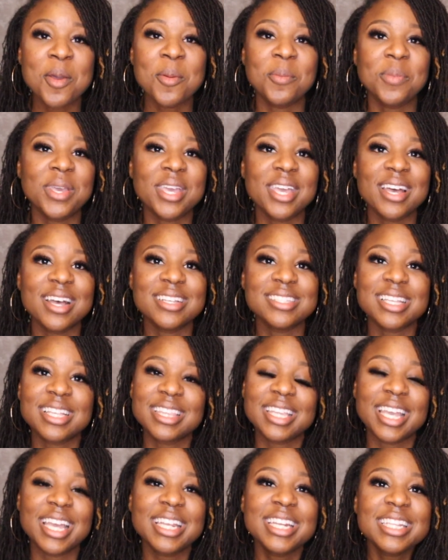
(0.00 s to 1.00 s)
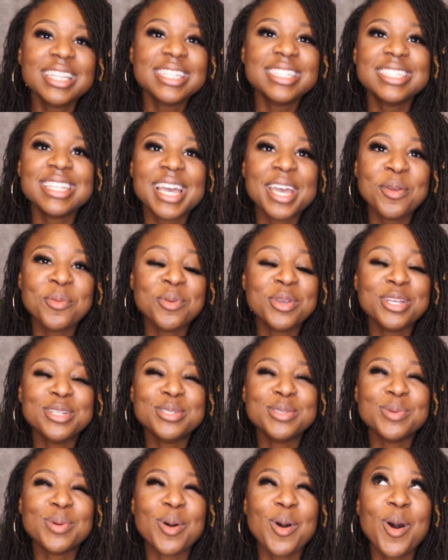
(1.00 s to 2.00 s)
Because at the end of the day, we can
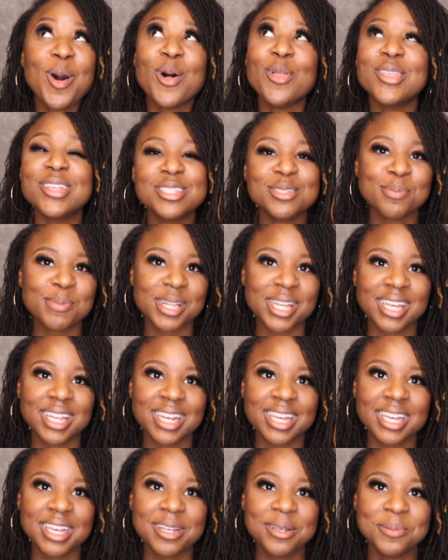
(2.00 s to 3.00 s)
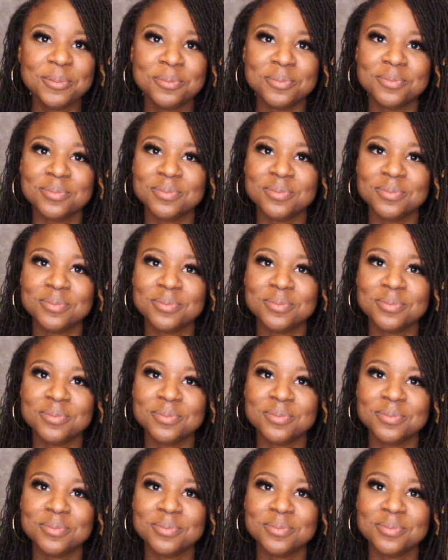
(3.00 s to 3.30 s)
do all this planning